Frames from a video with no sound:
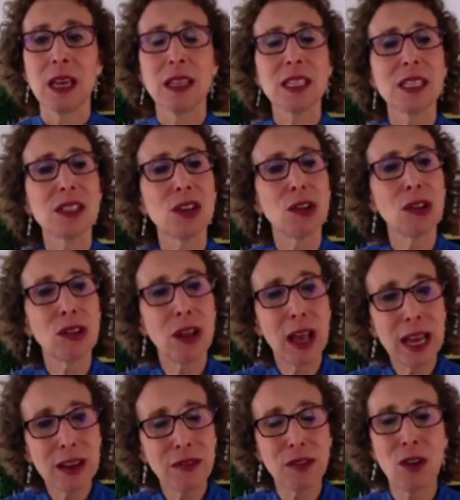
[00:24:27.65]
This is a
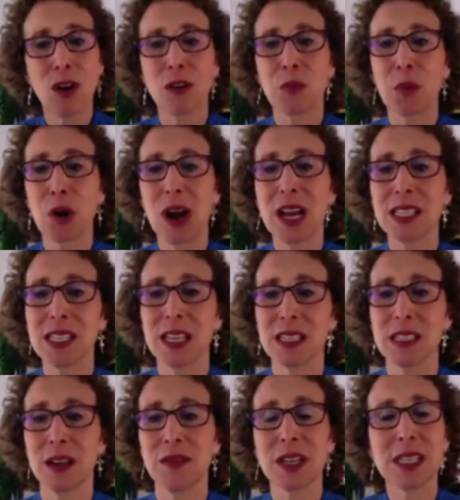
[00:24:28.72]
lifelong
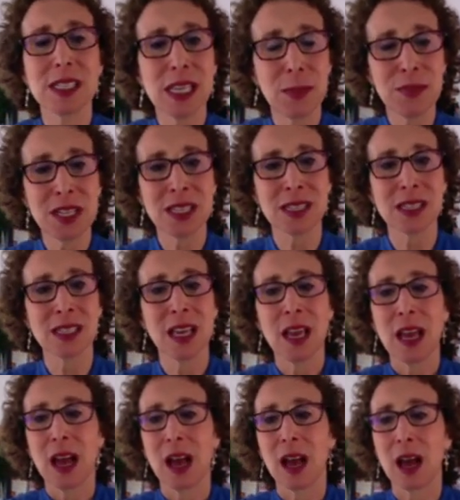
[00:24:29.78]
process of acceptance
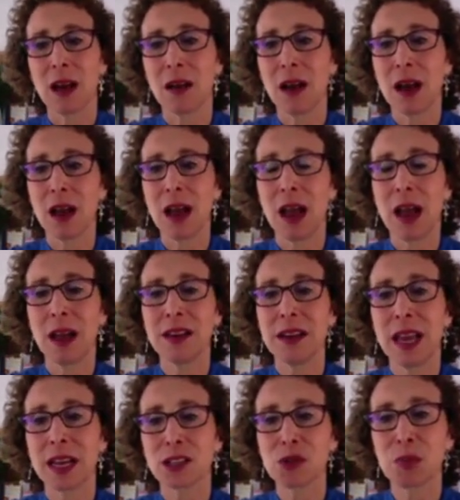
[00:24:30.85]
uh, uh
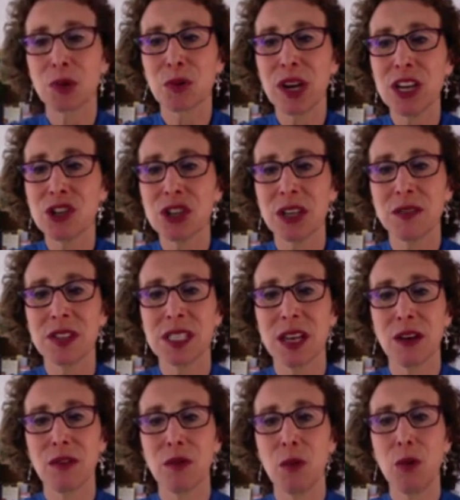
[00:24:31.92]
and exploration of
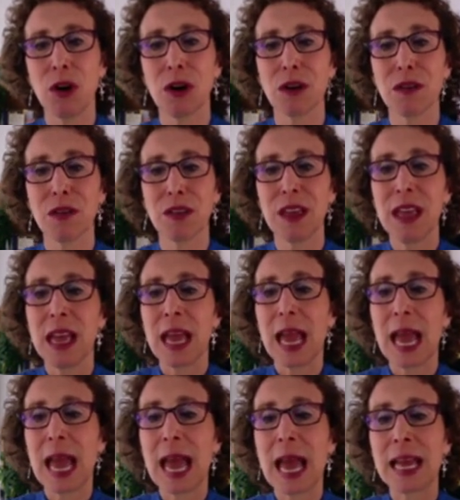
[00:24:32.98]
self worth.
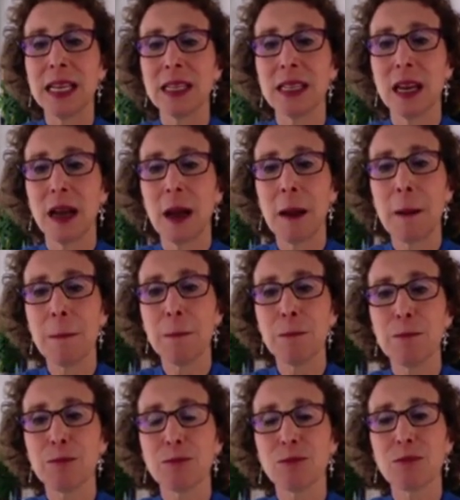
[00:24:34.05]
And
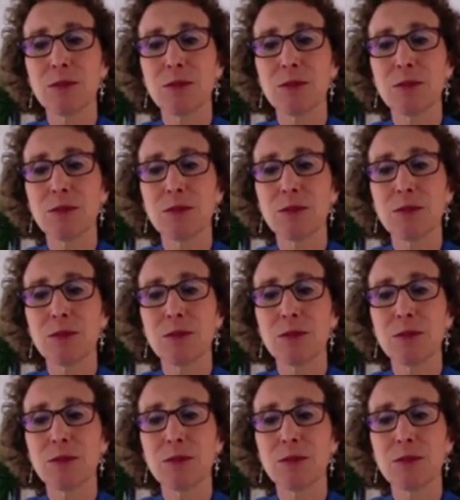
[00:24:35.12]
um,